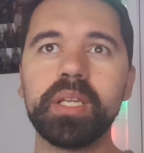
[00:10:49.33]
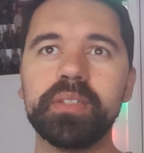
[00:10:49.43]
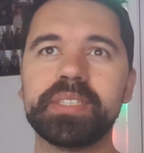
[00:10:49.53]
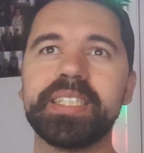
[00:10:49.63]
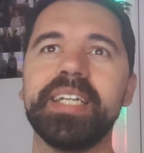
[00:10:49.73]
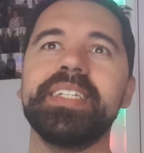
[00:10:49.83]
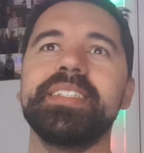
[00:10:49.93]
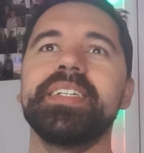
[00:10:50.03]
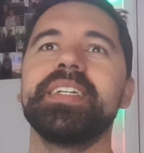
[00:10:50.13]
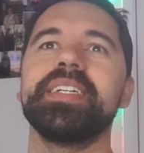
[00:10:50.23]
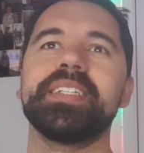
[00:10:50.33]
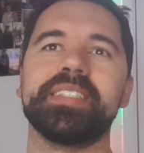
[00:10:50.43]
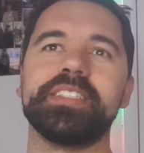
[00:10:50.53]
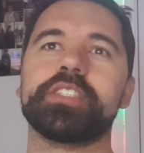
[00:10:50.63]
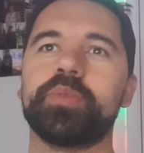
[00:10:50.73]
Okay,
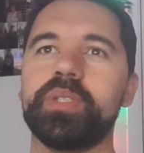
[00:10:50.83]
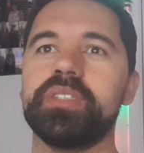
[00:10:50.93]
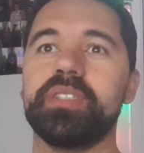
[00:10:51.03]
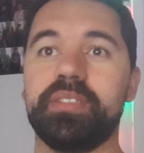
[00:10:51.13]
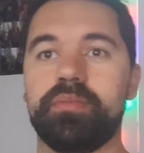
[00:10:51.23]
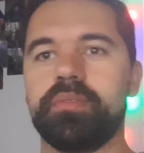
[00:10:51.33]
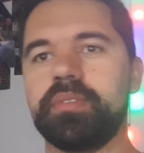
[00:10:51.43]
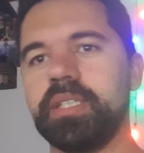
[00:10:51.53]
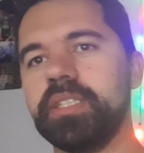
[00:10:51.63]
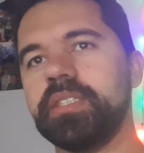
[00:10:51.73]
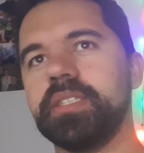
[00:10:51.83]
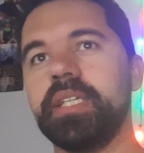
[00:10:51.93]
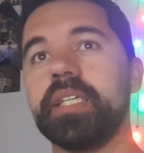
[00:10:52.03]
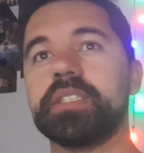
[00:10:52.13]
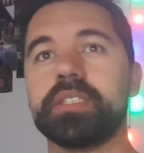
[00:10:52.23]
let's quit. These
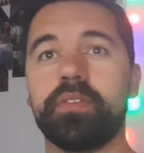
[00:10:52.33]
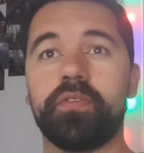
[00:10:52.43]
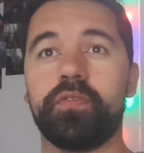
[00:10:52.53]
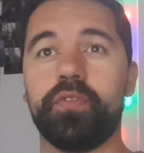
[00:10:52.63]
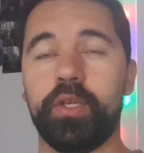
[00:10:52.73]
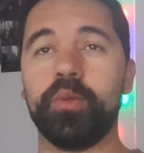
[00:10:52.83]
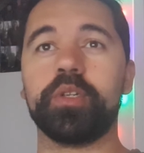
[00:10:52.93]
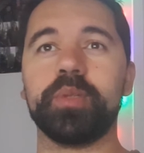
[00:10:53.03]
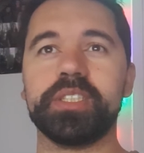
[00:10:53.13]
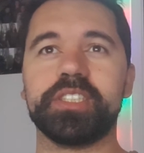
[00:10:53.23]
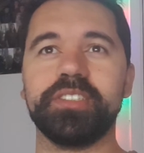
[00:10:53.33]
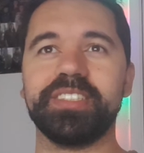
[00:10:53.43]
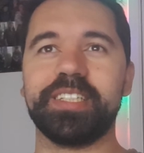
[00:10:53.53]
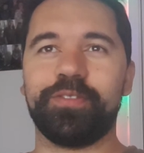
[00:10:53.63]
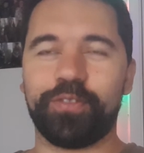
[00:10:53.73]
next few
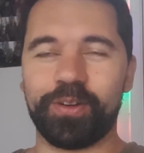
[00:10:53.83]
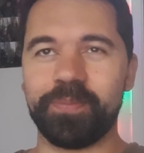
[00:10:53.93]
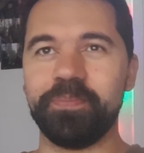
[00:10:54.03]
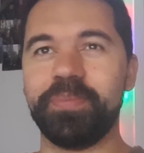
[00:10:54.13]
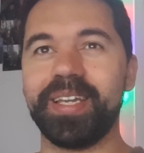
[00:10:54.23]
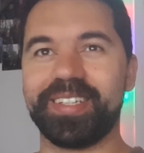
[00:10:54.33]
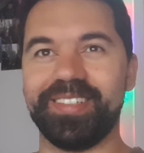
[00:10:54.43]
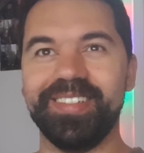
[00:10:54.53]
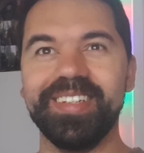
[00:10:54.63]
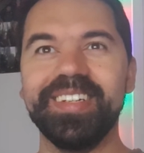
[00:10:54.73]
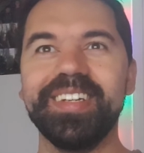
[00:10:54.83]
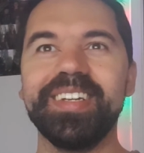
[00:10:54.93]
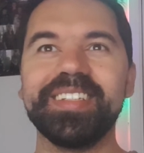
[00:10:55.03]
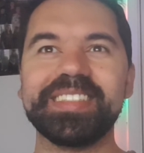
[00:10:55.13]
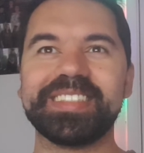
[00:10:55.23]
questions are from Becca.
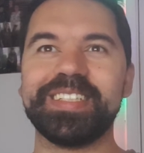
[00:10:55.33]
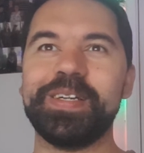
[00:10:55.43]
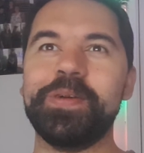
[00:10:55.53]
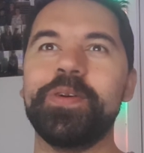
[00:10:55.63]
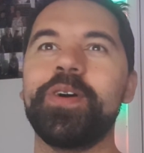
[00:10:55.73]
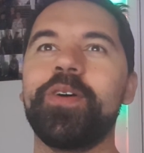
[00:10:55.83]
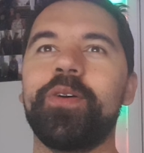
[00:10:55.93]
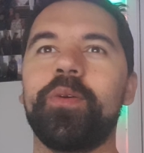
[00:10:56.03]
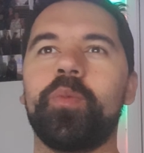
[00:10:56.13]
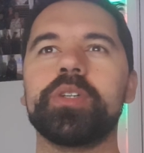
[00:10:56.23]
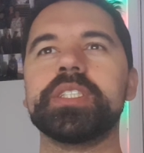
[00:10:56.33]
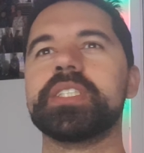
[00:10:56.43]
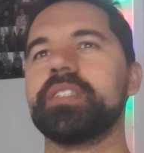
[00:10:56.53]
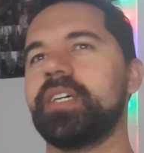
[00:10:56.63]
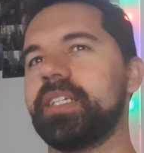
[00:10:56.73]
So, what is
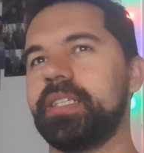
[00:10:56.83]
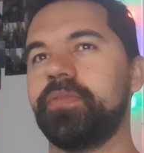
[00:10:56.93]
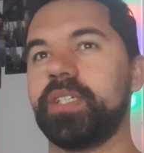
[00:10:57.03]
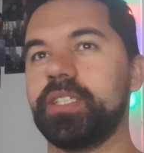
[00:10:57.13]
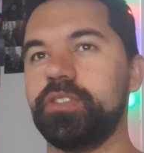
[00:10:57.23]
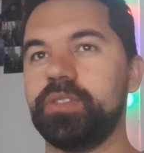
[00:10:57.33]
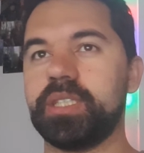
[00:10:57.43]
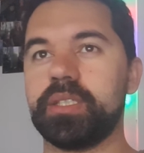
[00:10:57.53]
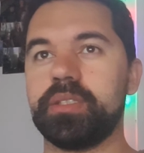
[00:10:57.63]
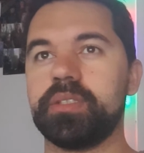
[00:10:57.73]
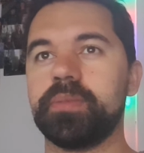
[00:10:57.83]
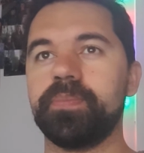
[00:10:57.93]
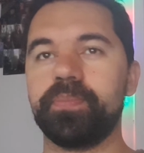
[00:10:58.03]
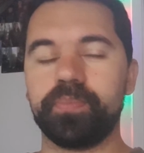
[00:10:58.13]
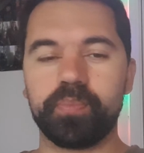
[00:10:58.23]
it like living in New Zealand?
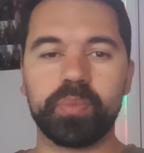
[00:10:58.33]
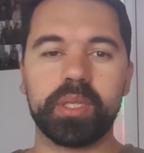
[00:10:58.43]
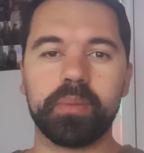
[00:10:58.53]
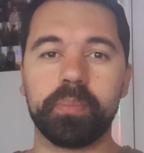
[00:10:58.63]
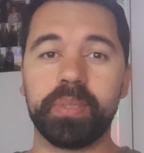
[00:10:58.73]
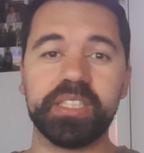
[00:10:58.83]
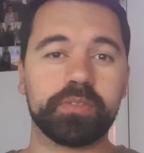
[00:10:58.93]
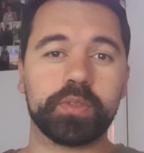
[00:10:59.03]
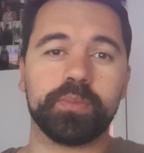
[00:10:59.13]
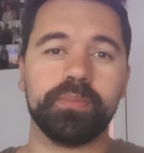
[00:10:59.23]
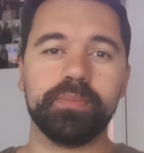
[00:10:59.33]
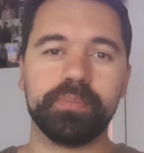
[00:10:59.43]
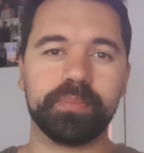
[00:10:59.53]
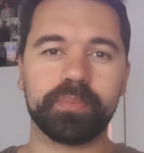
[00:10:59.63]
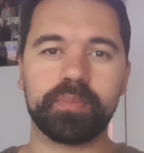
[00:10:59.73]
Peaceful.
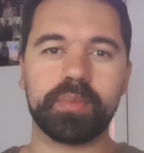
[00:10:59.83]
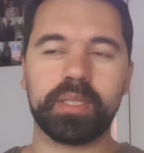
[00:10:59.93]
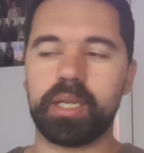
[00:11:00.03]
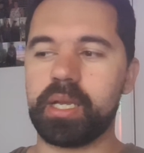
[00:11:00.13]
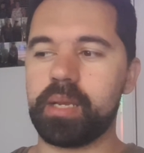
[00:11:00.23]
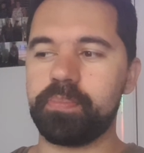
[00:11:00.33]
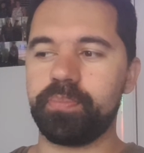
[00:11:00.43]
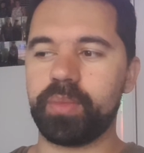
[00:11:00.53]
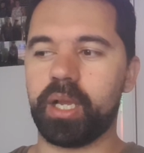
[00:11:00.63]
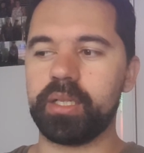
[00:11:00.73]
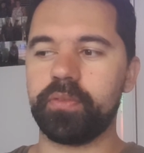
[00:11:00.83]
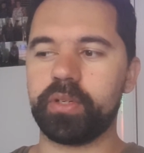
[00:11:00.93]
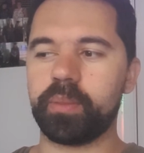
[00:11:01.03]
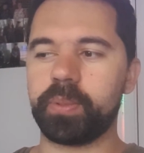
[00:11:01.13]
I live in a